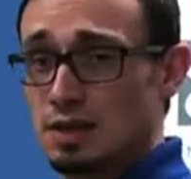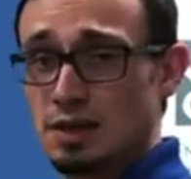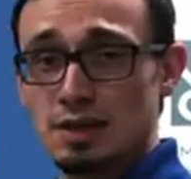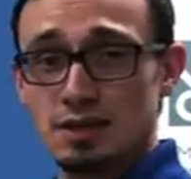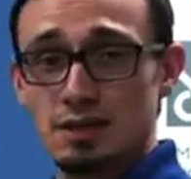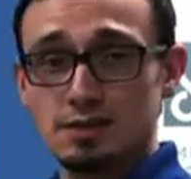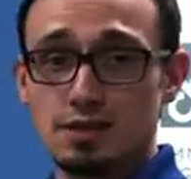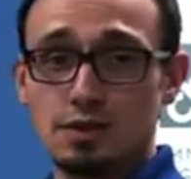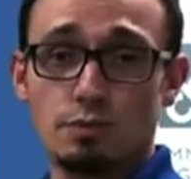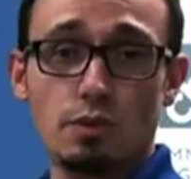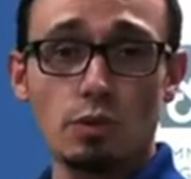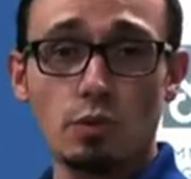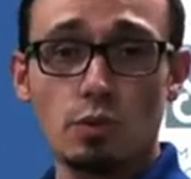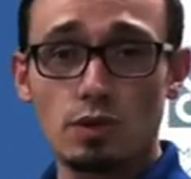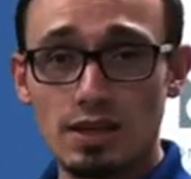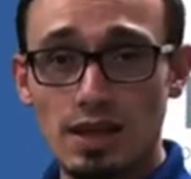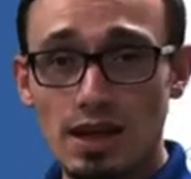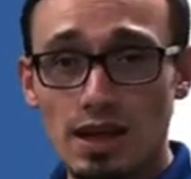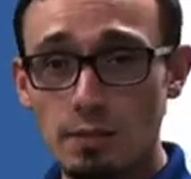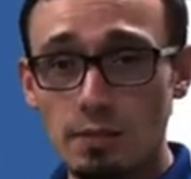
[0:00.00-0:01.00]
Simply what
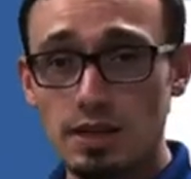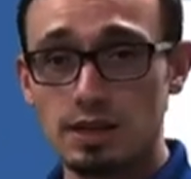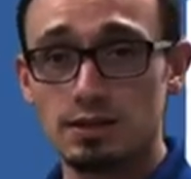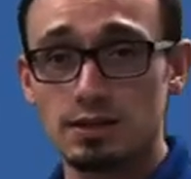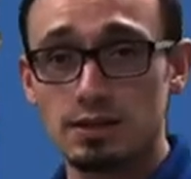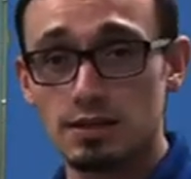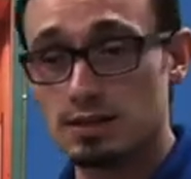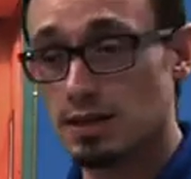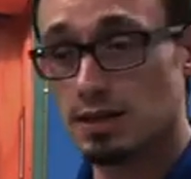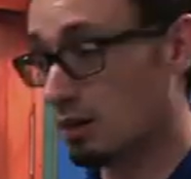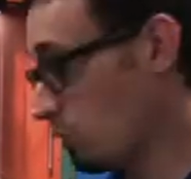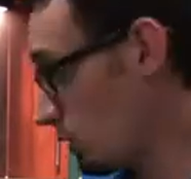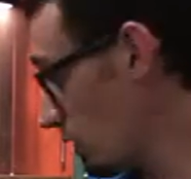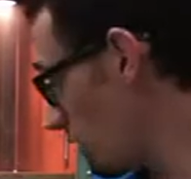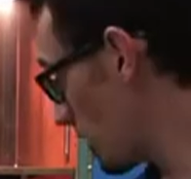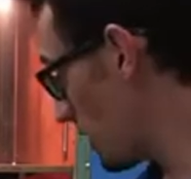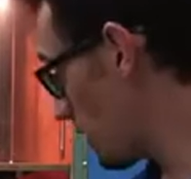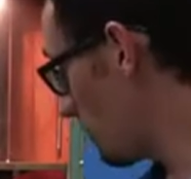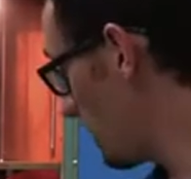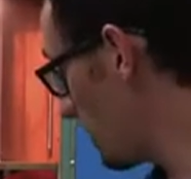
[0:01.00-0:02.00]
that means is that we're
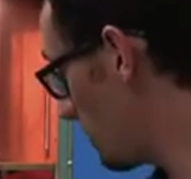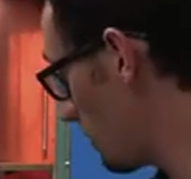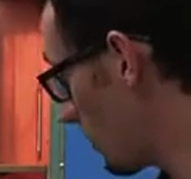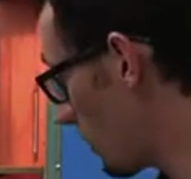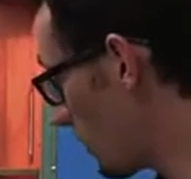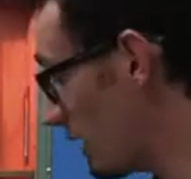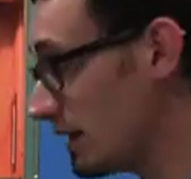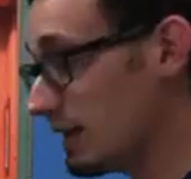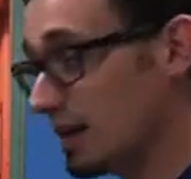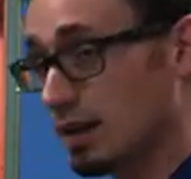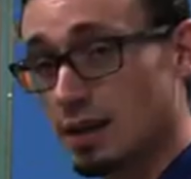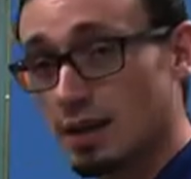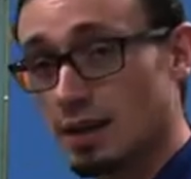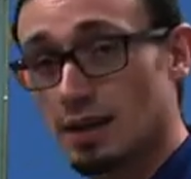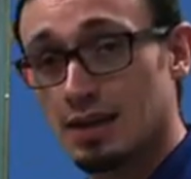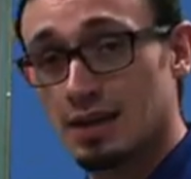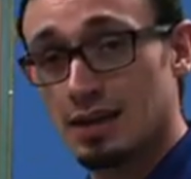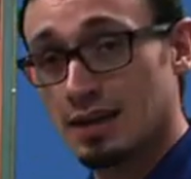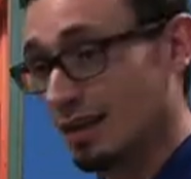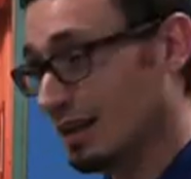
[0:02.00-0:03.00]
going to be breathing
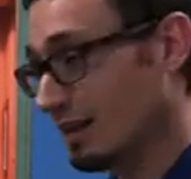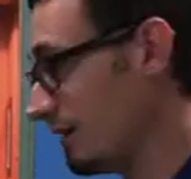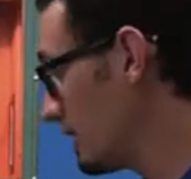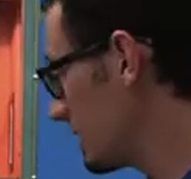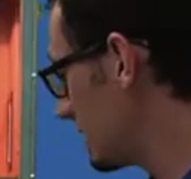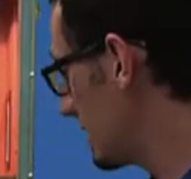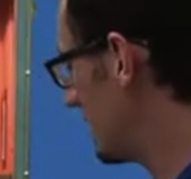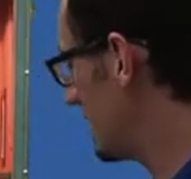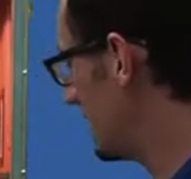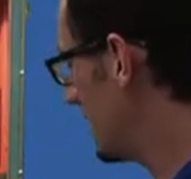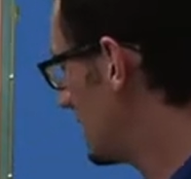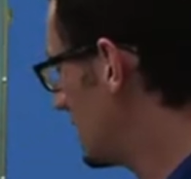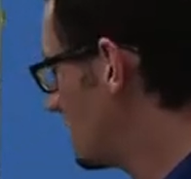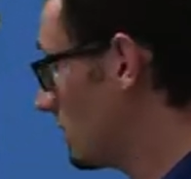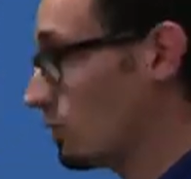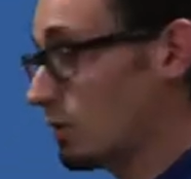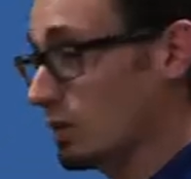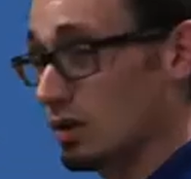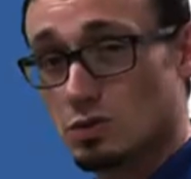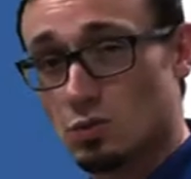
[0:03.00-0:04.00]
in this condition
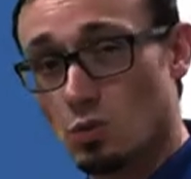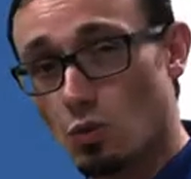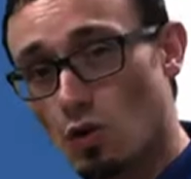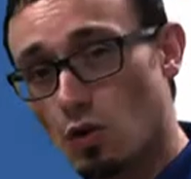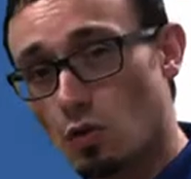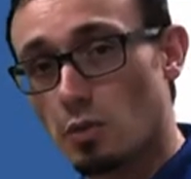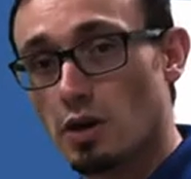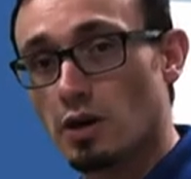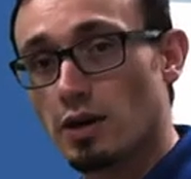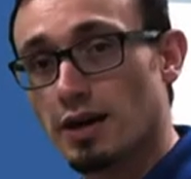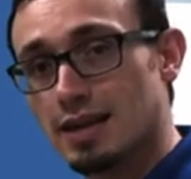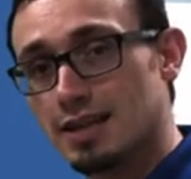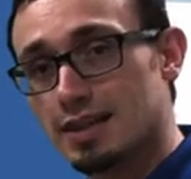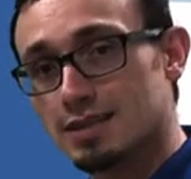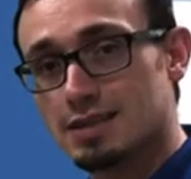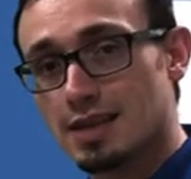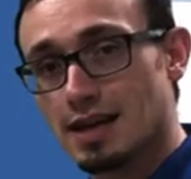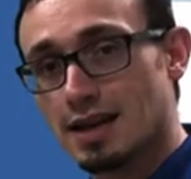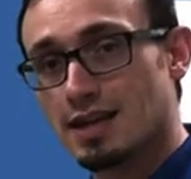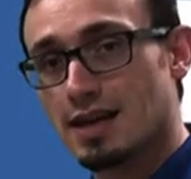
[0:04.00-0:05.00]
when it's warmer
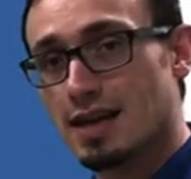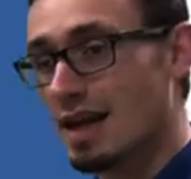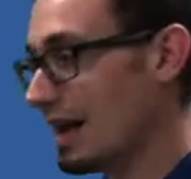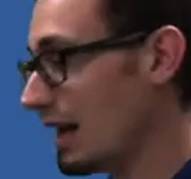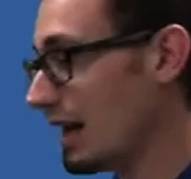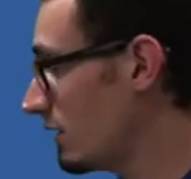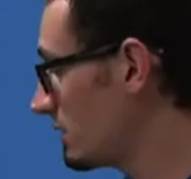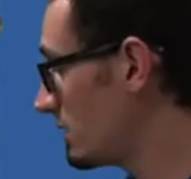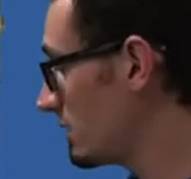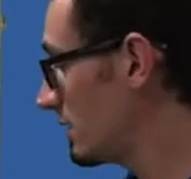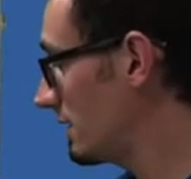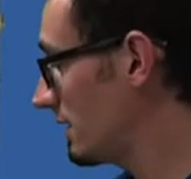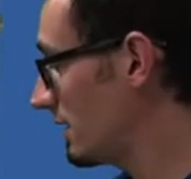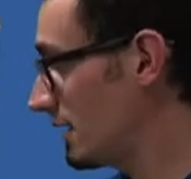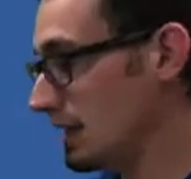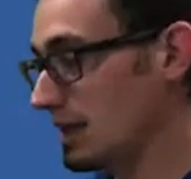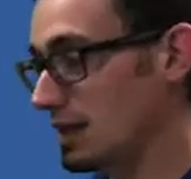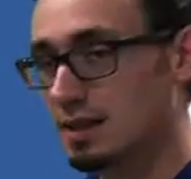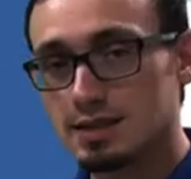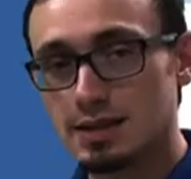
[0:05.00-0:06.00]
inside the house than
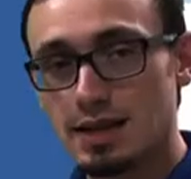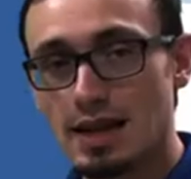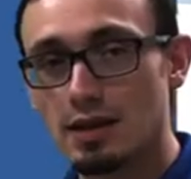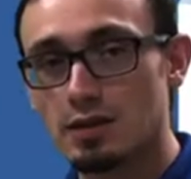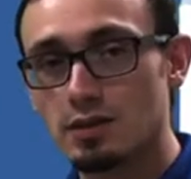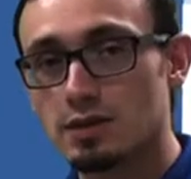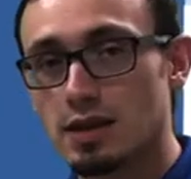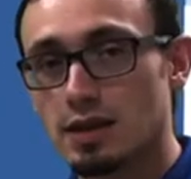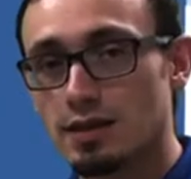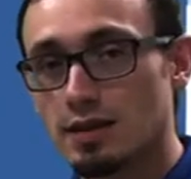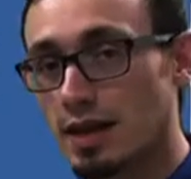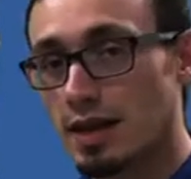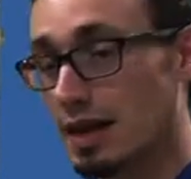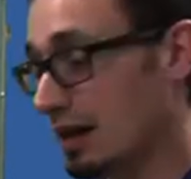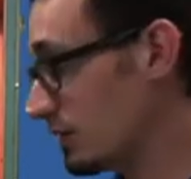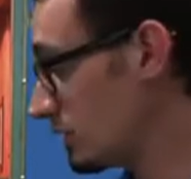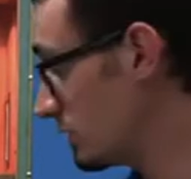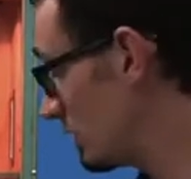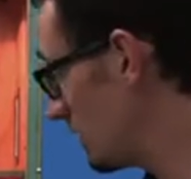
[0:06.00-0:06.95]
it is outside the house.